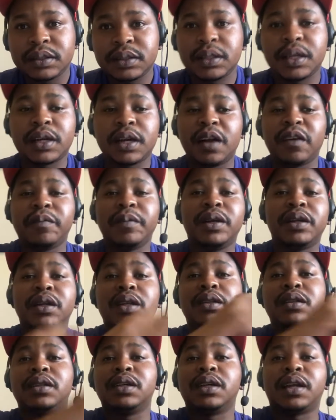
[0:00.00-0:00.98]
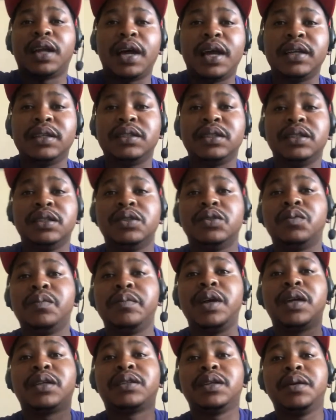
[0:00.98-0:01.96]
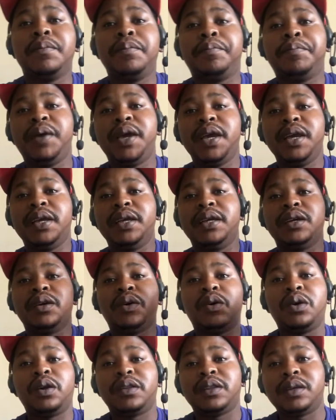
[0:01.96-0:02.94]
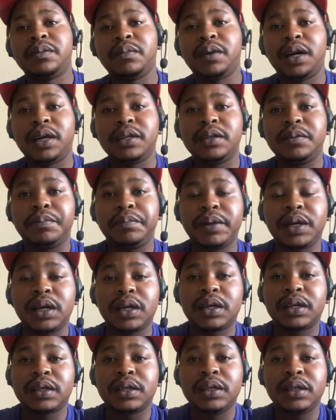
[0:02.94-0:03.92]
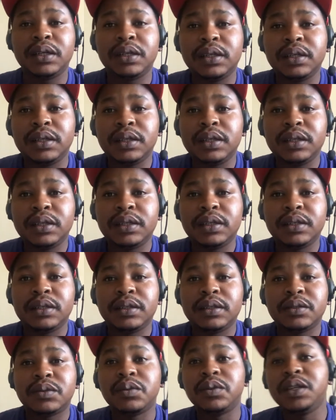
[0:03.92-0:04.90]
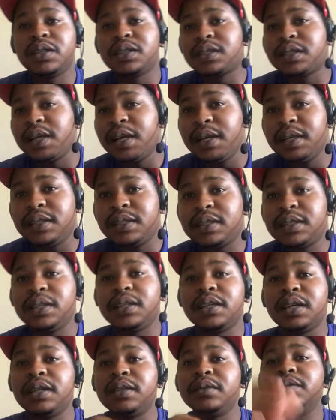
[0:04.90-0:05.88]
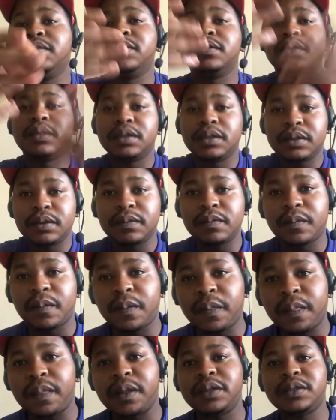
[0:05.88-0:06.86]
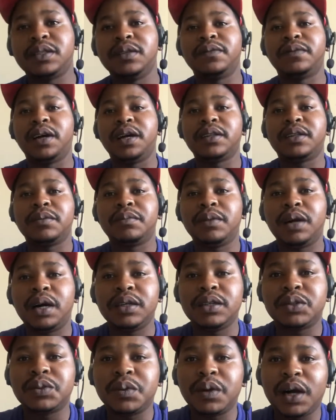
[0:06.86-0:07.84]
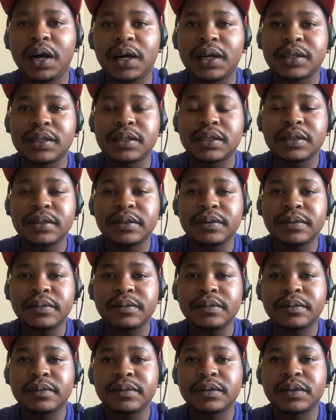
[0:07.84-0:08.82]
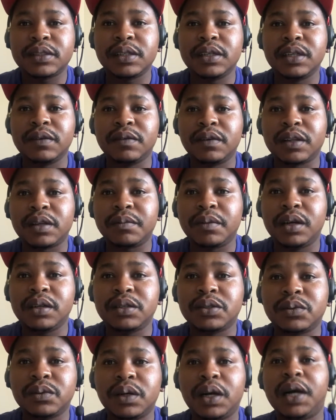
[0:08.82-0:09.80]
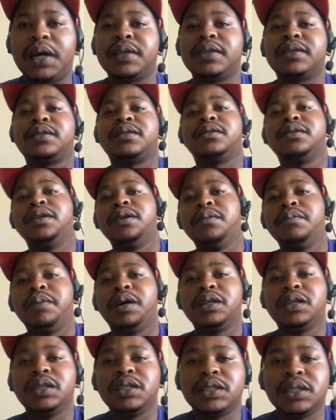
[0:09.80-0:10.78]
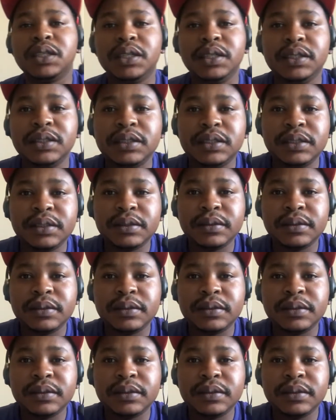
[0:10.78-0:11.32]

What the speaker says: The government had the right to make them pay all the money back to the states and then divide the money to us, deliver the money to us, but they didn't.